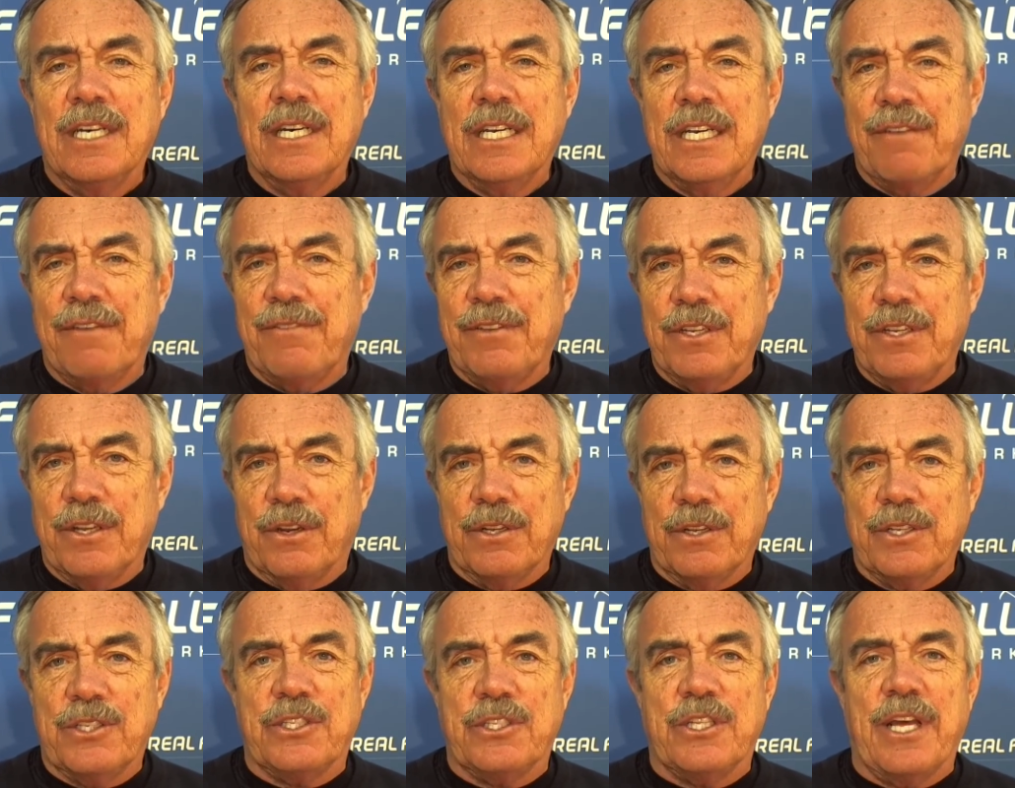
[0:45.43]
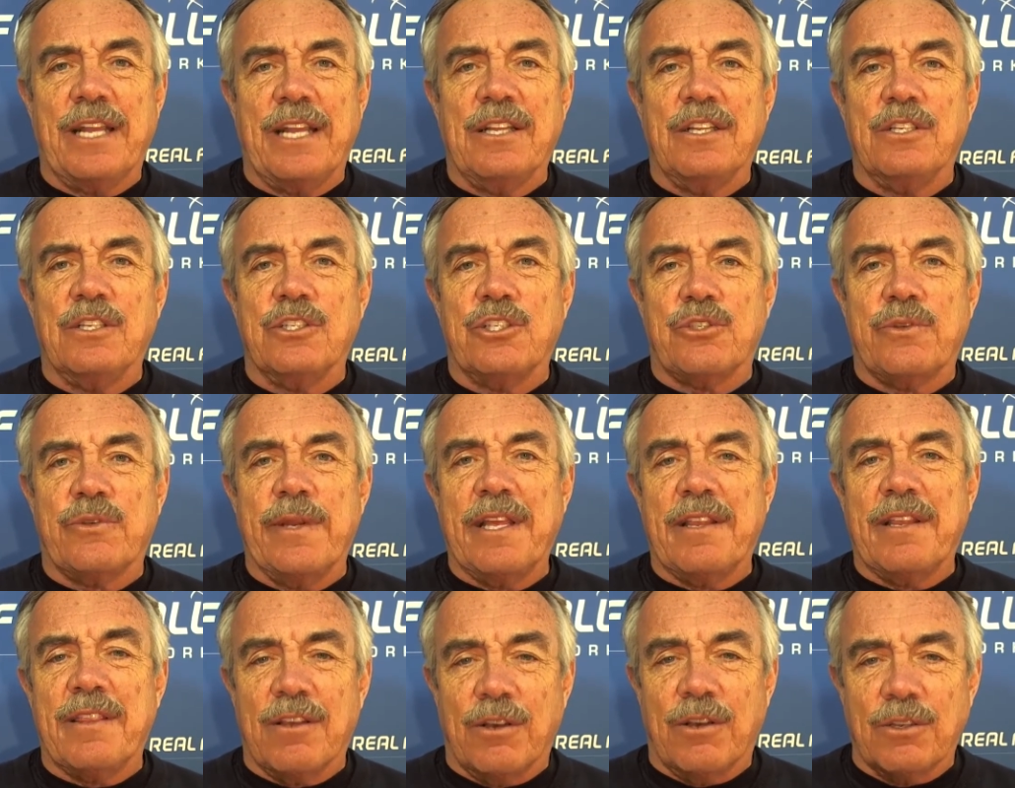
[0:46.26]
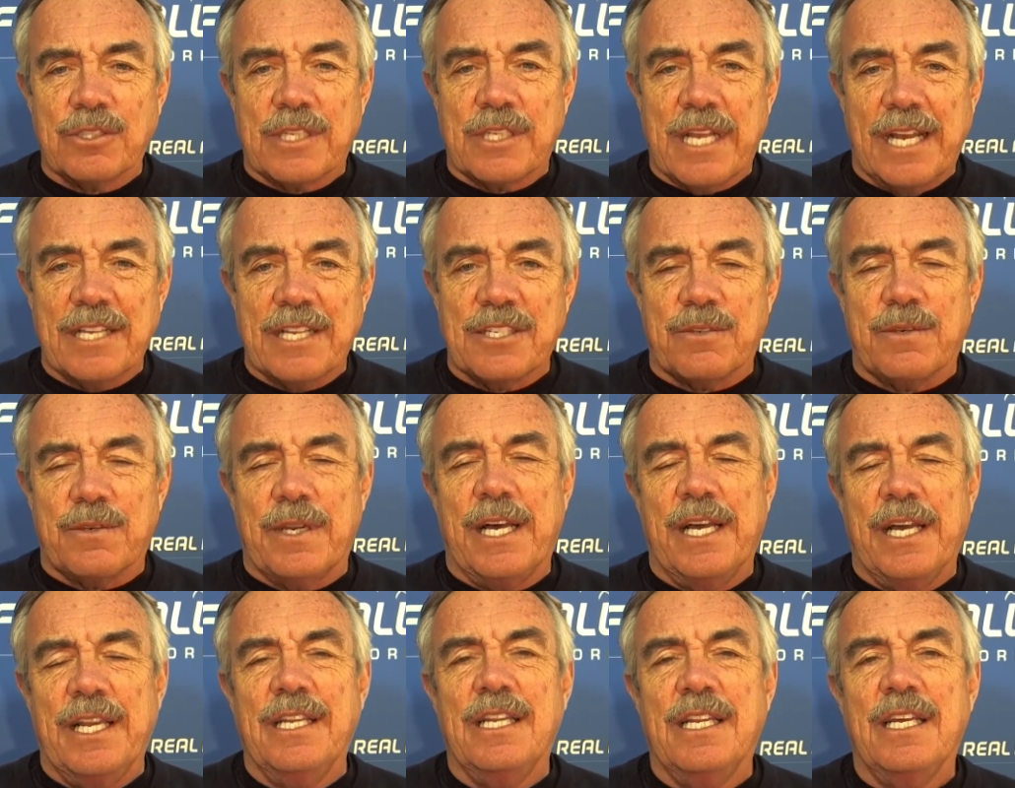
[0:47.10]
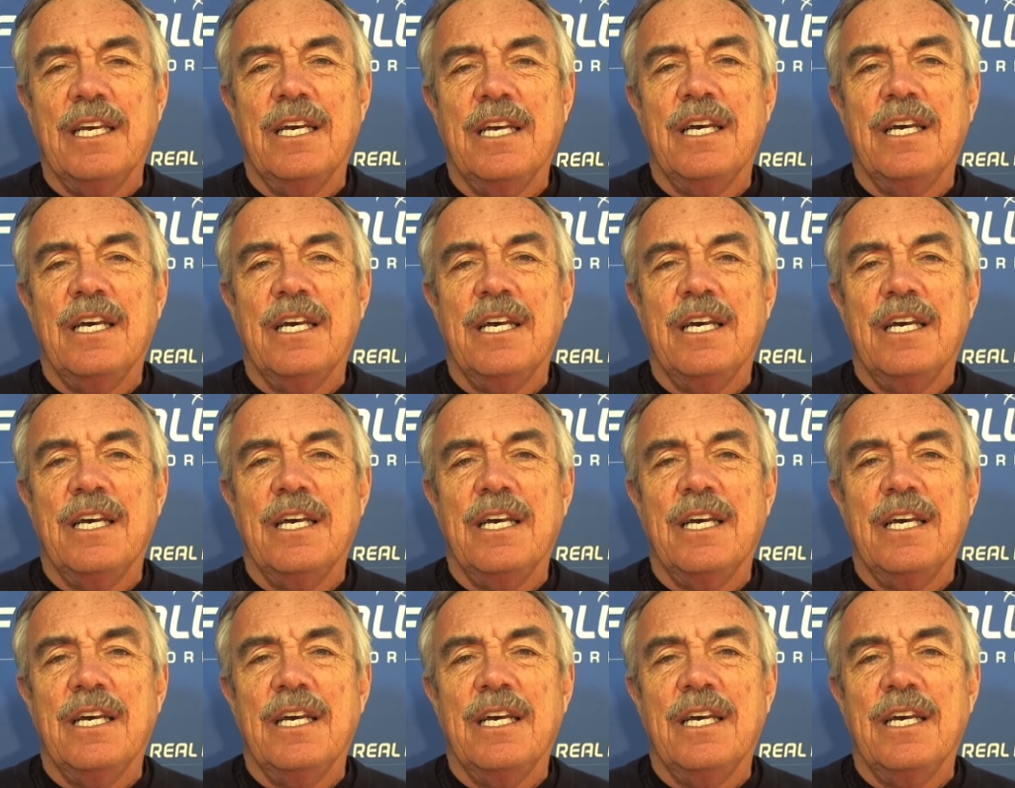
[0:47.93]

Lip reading: Have you noticed that little streak those guys are on?